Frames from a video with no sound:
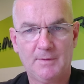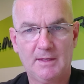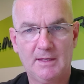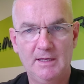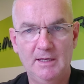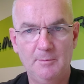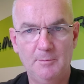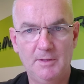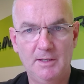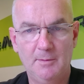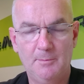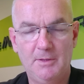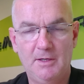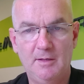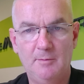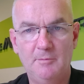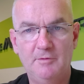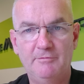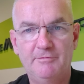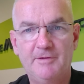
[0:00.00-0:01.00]
keep the
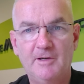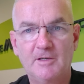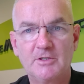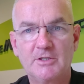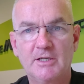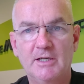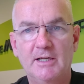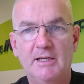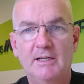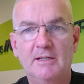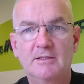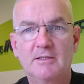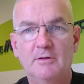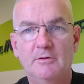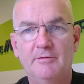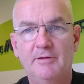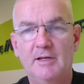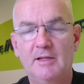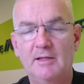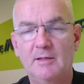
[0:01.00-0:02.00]
apartment functioning, so
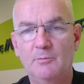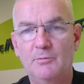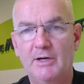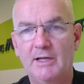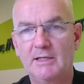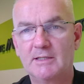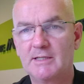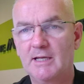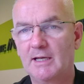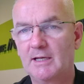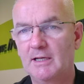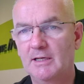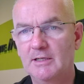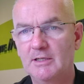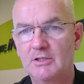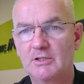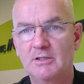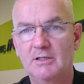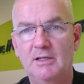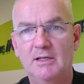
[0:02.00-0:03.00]
if anything breaks, air
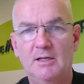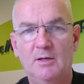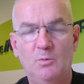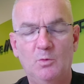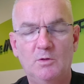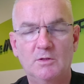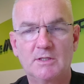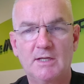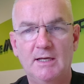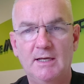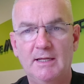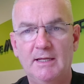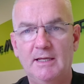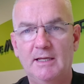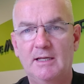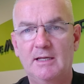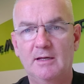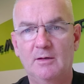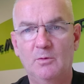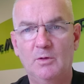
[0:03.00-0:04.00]
conditioning, a water
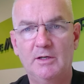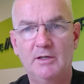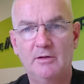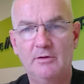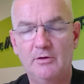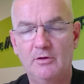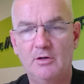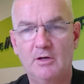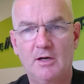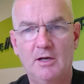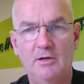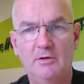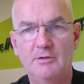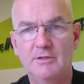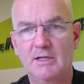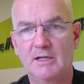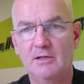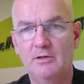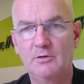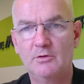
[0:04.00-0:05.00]
leak, a window not
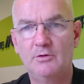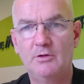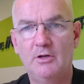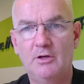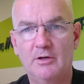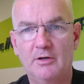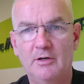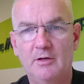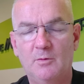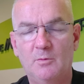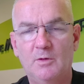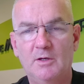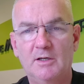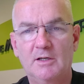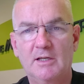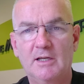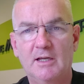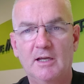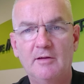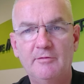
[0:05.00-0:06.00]
closing, a door lock not
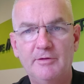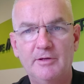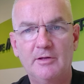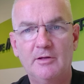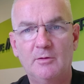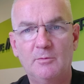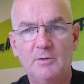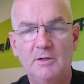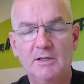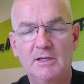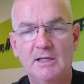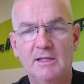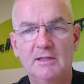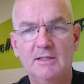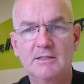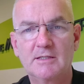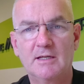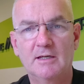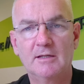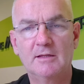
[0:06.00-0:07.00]
working, oven not working,
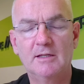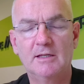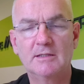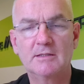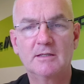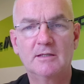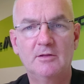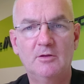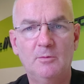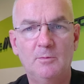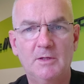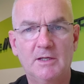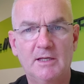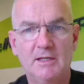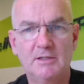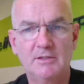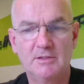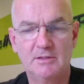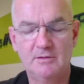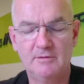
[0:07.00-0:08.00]
these kind of things, the
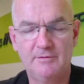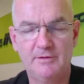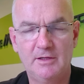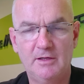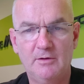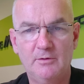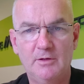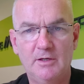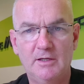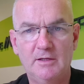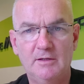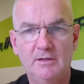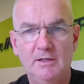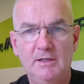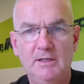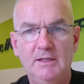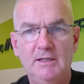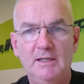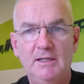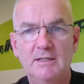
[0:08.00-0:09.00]
obligation of the owner
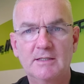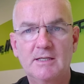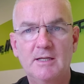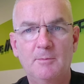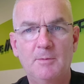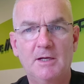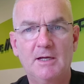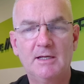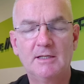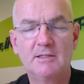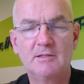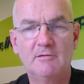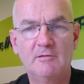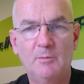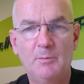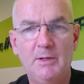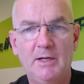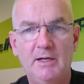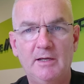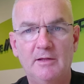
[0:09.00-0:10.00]
is typically to
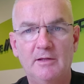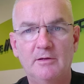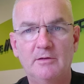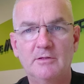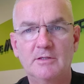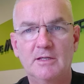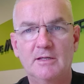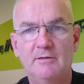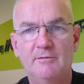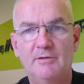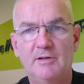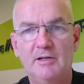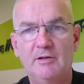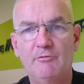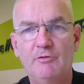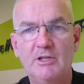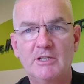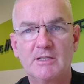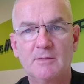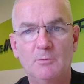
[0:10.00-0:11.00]
repair those in a very
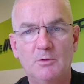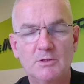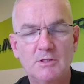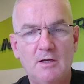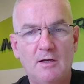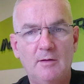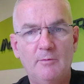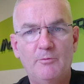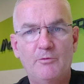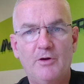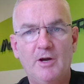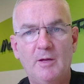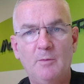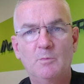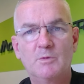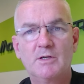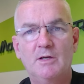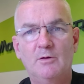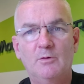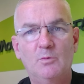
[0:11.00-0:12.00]
reasonable time frame,
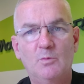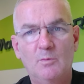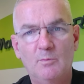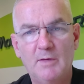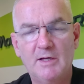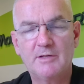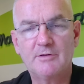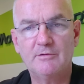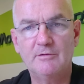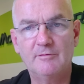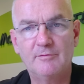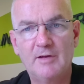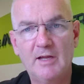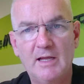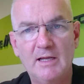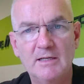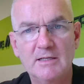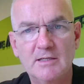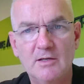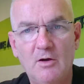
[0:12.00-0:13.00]
so a matter of
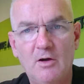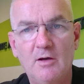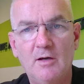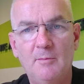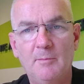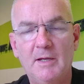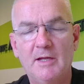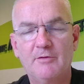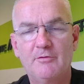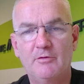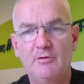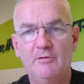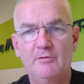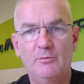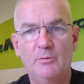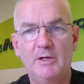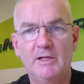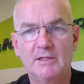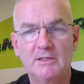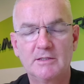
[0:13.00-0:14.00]
days, not a matter
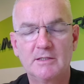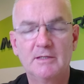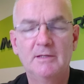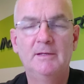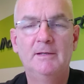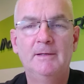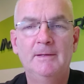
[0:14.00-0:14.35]
of weeks.